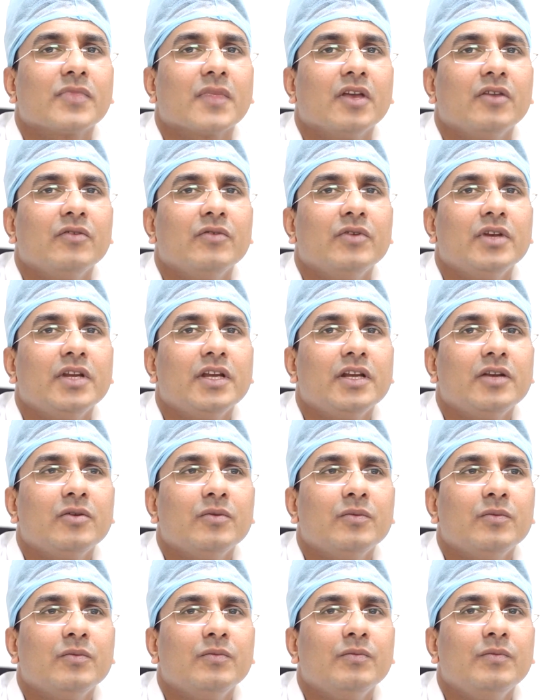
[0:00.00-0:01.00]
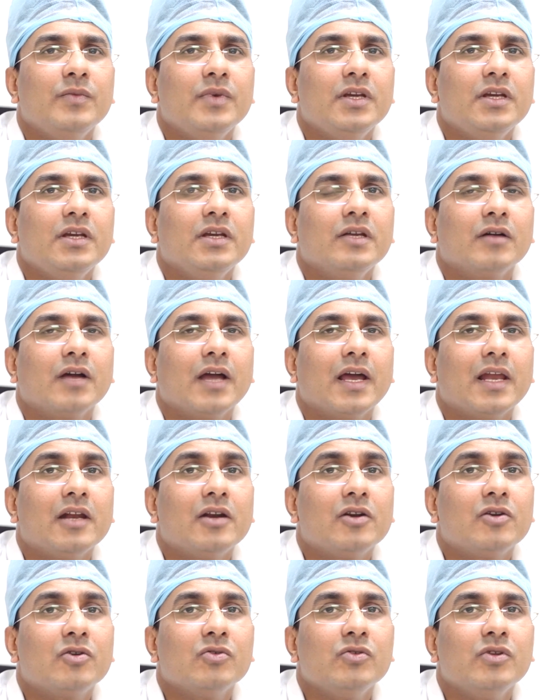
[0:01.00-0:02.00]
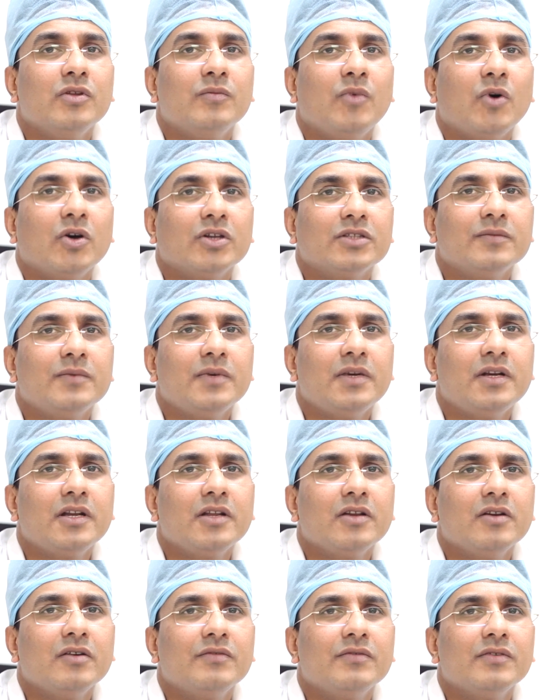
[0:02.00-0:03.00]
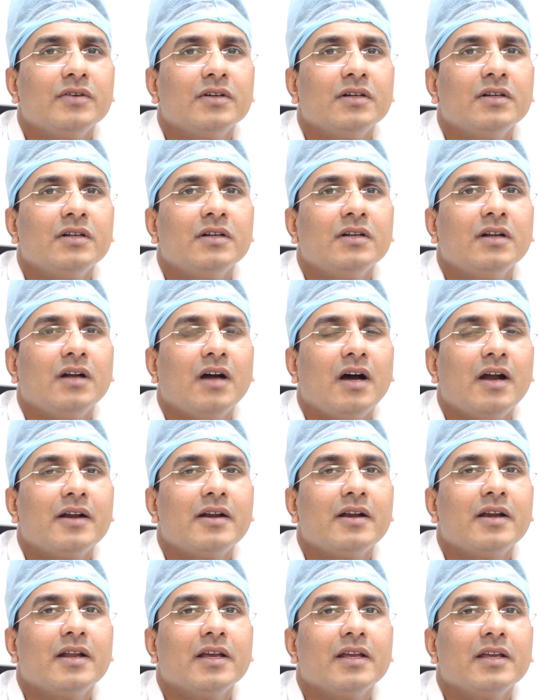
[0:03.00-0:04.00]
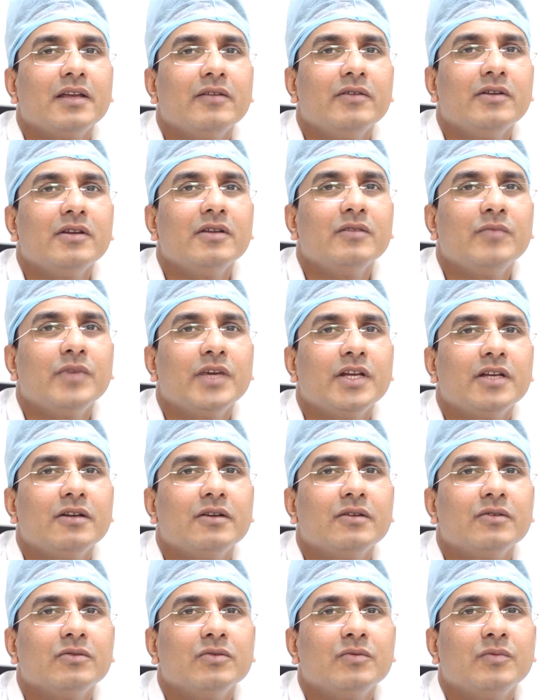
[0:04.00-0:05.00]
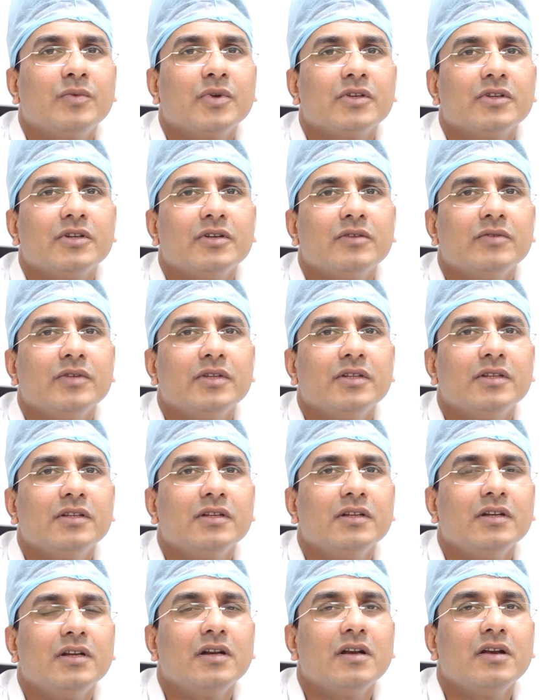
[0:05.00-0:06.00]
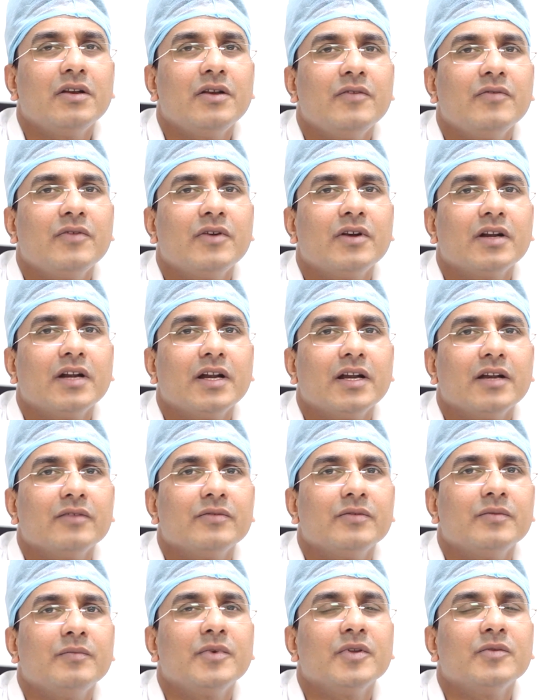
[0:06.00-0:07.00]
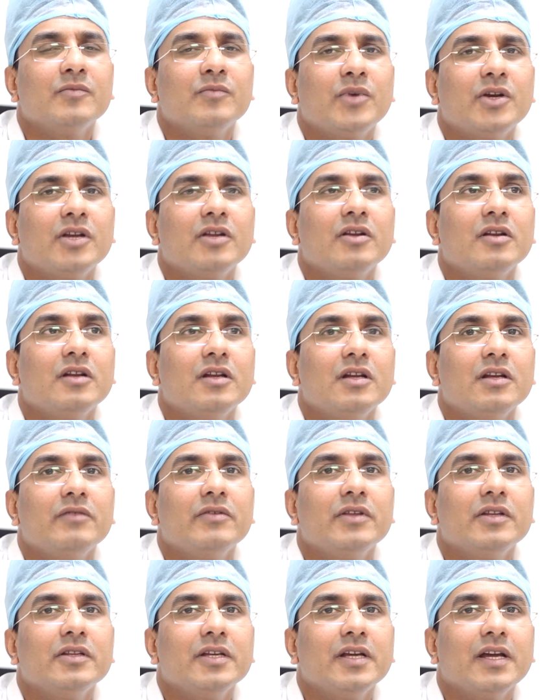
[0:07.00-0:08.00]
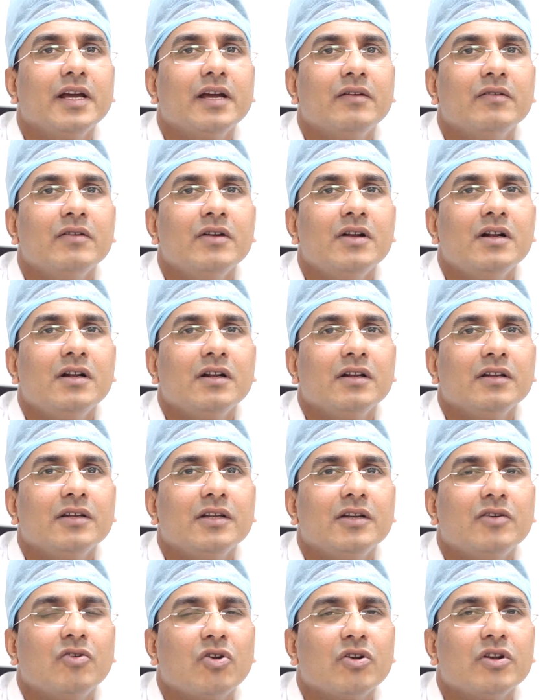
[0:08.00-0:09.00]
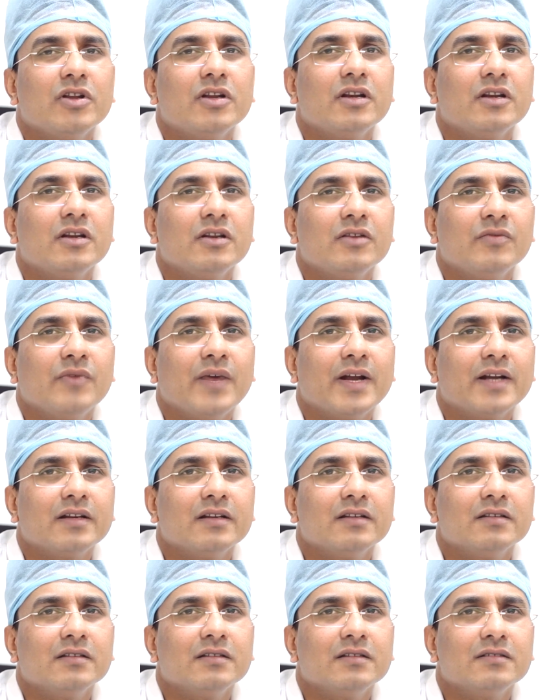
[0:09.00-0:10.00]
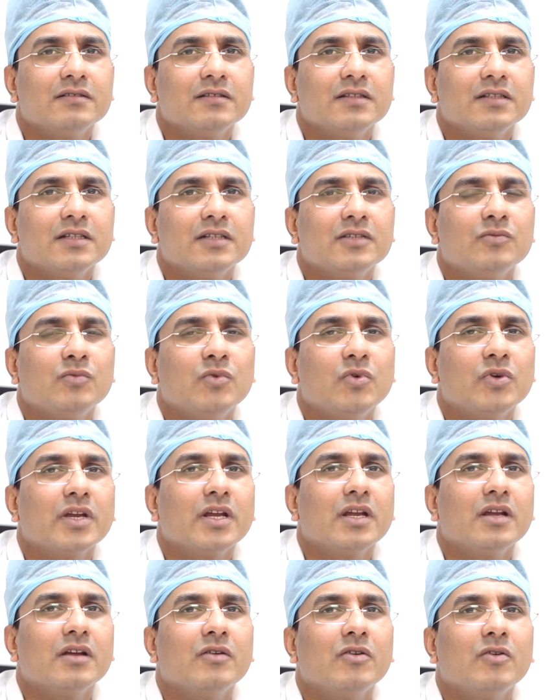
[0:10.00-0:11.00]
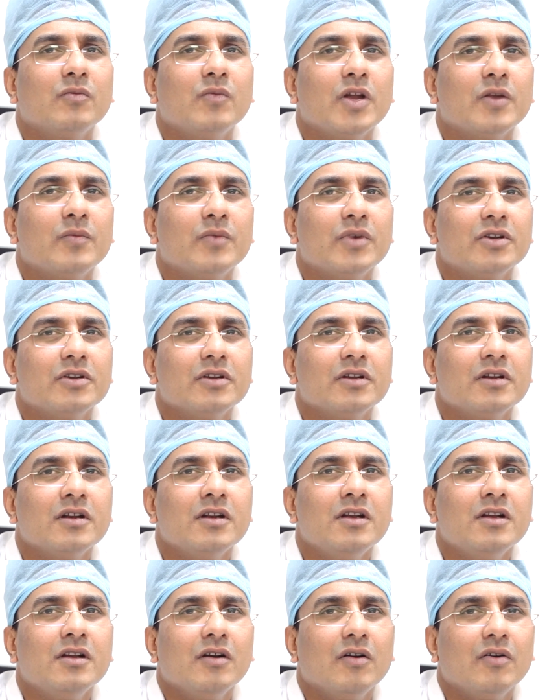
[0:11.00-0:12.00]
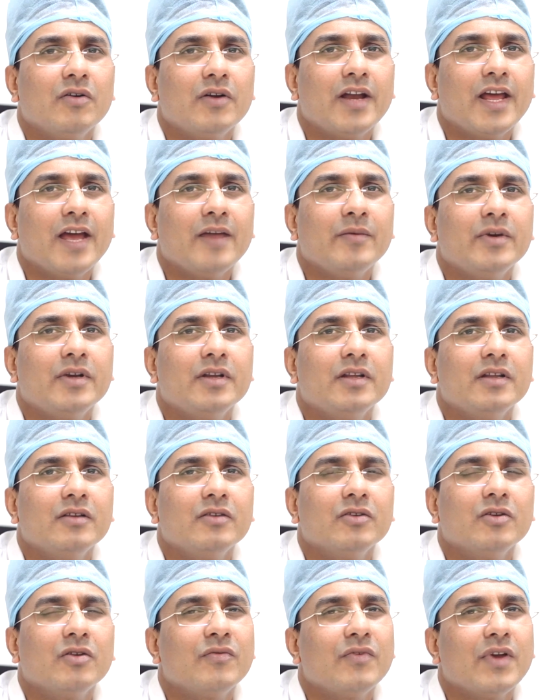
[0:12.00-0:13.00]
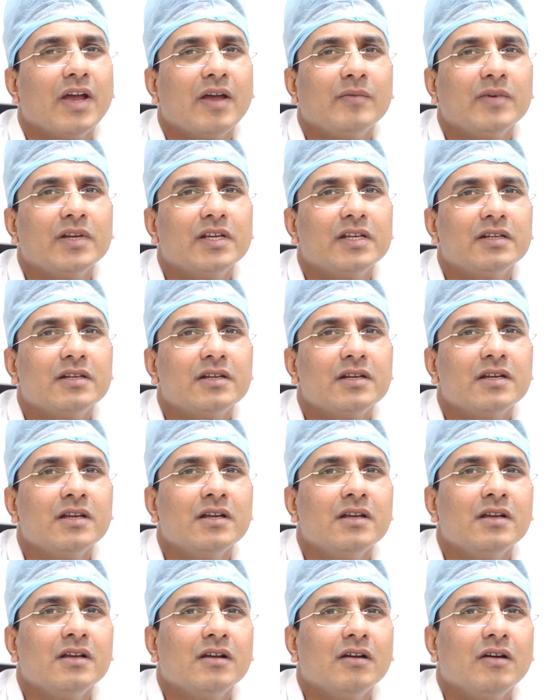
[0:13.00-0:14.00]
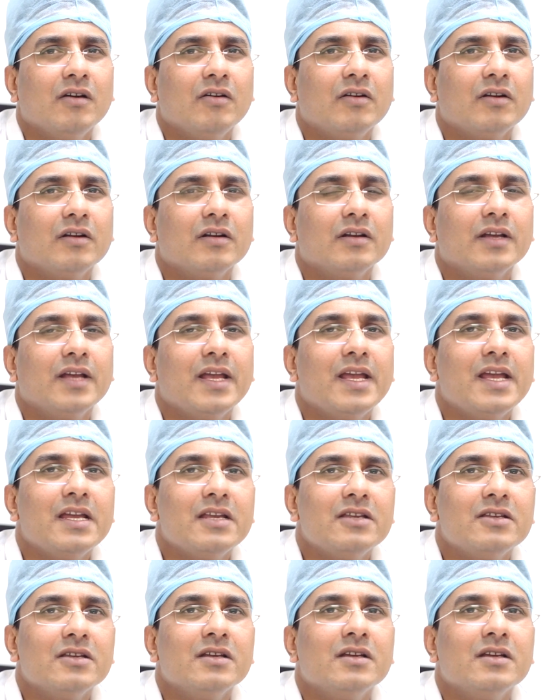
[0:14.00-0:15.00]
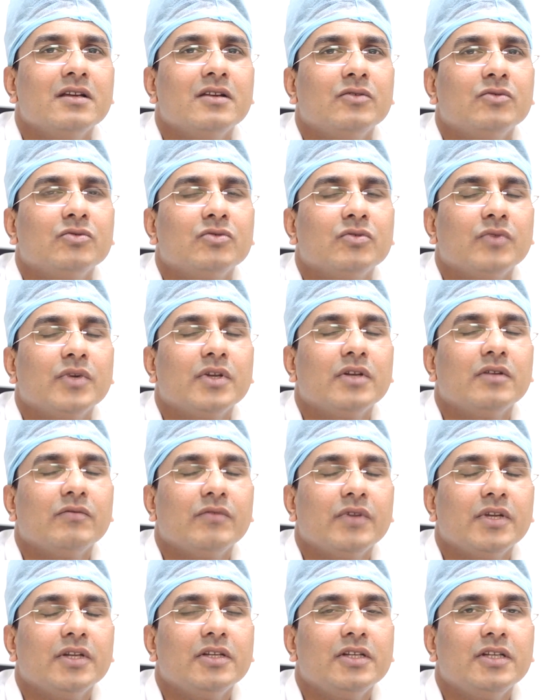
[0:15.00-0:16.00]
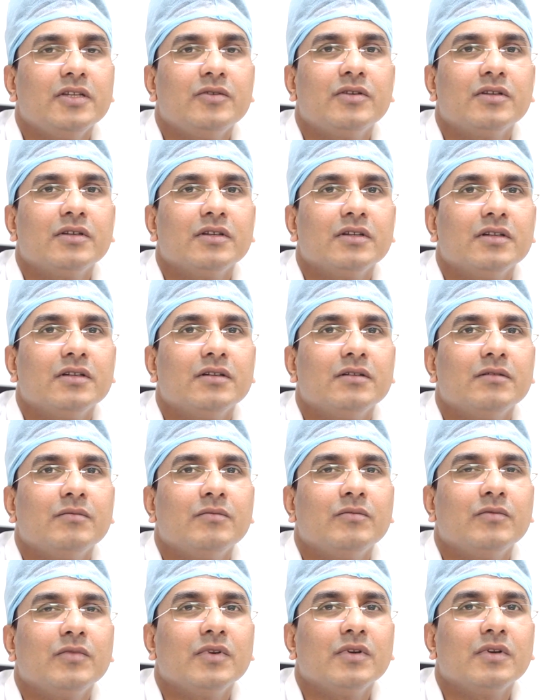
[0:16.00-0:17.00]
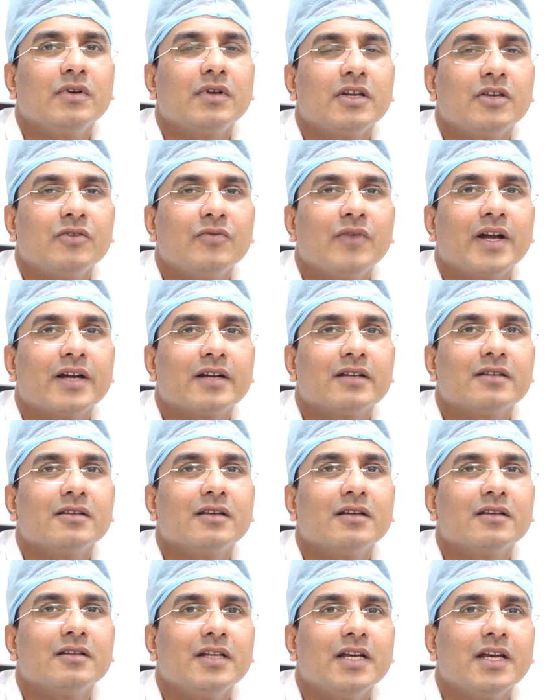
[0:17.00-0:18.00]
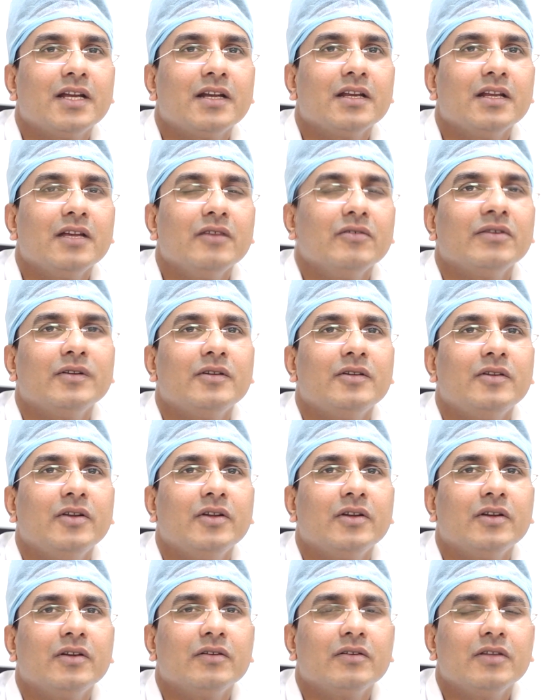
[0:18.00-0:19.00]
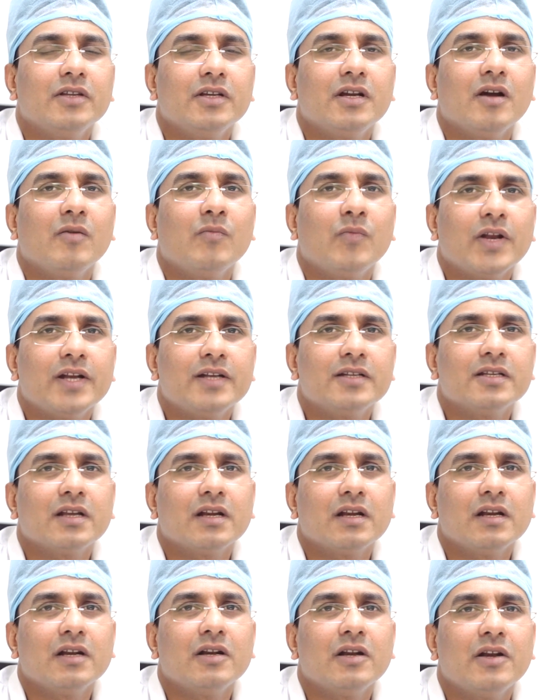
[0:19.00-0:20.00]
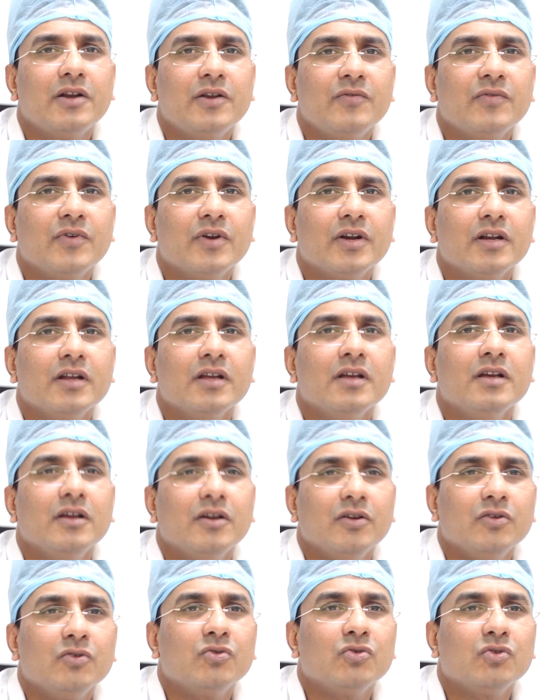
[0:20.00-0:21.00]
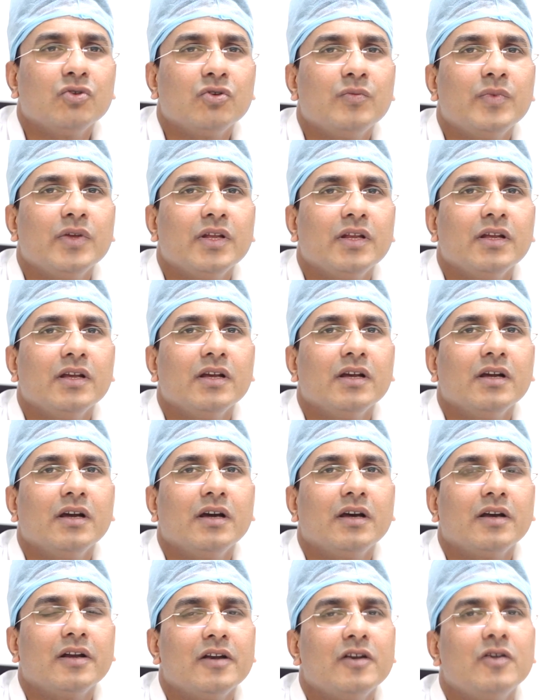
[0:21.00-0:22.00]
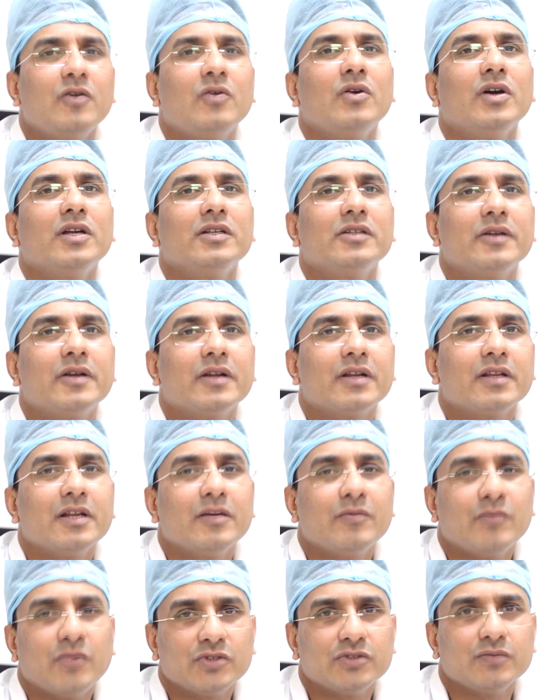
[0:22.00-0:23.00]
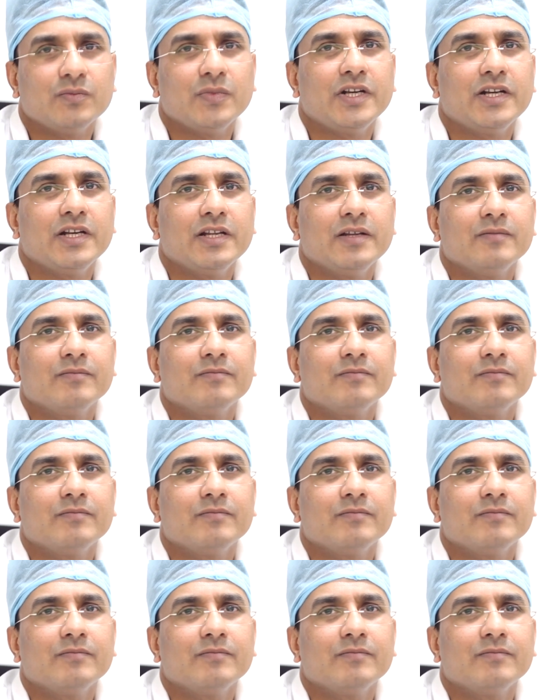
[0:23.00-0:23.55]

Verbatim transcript: we need to be alert to the possibility of a heart attack even in patients who present with a little different kind of symptoms, particularly when they have the coronary risk factors such as smoking or blood pressure or diabetes or family history or age. So when, when these uh, risk factors are there, even the, the complaints are a little different, you should be uh, ready to consider that possibility.